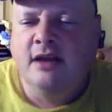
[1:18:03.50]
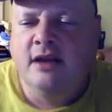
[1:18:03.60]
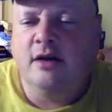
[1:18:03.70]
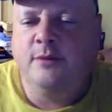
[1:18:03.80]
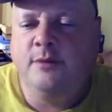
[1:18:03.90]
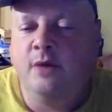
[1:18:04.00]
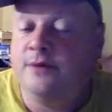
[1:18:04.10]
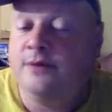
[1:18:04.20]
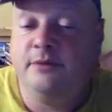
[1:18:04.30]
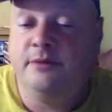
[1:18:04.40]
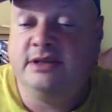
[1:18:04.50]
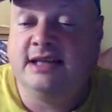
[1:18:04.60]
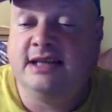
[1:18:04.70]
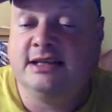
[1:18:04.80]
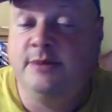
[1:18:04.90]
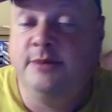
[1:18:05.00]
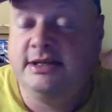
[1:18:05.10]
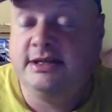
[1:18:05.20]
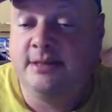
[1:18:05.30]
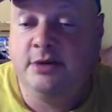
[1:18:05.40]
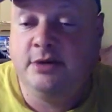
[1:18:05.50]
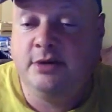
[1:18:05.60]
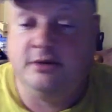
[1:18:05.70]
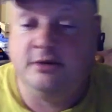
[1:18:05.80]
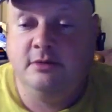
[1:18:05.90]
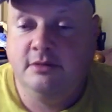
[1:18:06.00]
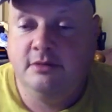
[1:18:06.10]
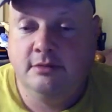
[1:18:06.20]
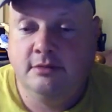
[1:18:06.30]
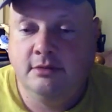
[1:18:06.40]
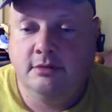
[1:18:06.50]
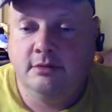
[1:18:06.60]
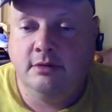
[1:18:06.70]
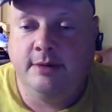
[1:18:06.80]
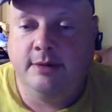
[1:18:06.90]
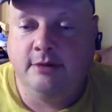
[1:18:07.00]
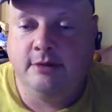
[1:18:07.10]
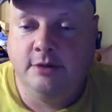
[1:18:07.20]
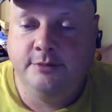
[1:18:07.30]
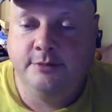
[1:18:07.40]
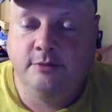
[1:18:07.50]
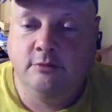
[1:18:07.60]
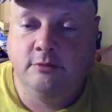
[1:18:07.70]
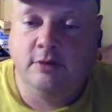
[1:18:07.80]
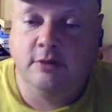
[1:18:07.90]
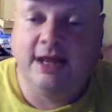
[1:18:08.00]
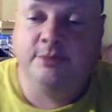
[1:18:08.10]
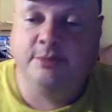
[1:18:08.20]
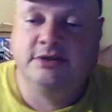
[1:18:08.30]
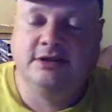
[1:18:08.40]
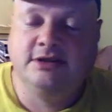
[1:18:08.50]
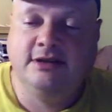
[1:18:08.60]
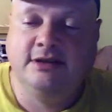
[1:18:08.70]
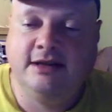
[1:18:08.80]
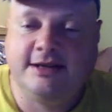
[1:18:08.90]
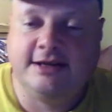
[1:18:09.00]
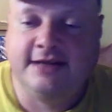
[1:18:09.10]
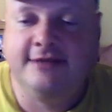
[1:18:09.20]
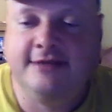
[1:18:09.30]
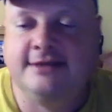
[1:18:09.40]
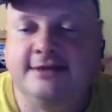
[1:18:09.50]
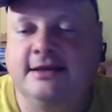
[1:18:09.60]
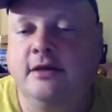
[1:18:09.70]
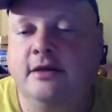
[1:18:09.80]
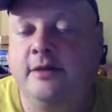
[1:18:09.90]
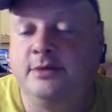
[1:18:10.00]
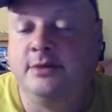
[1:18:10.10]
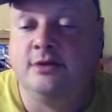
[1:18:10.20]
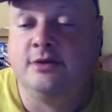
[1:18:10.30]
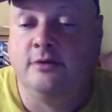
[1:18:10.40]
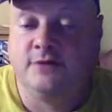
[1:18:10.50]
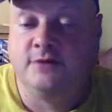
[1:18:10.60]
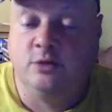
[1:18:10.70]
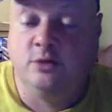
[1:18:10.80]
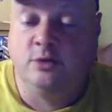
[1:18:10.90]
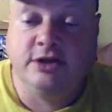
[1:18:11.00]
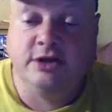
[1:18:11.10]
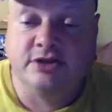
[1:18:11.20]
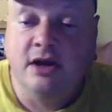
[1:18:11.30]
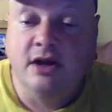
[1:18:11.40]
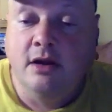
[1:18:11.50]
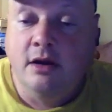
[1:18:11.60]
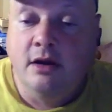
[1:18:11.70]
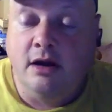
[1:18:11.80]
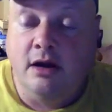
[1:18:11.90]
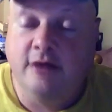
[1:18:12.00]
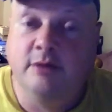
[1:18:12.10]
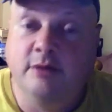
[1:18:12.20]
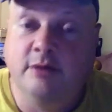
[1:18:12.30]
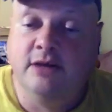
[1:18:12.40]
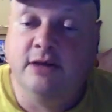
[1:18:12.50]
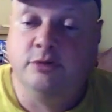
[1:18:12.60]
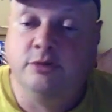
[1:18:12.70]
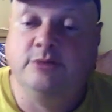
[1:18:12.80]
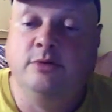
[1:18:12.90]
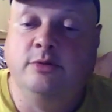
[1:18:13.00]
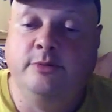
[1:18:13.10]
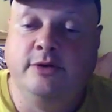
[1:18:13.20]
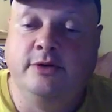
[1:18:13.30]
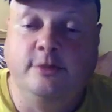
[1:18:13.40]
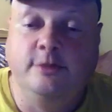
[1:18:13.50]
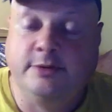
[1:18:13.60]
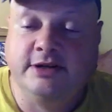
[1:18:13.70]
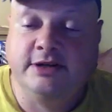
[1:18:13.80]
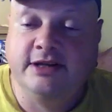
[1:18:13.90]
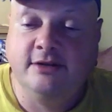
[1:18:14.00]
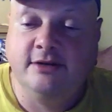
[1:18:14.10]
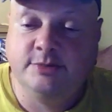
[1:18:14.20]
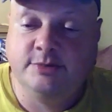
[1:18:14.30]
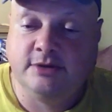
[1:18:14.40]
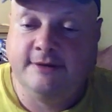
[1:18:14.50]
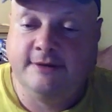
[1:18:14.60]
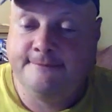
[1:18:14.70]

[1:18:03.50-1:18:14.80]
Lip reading: No, I'm not. That's a completely separate issue about what happens to national assets. I know they've been sold off to corporations. I myself was employed by a corporation in the hospital.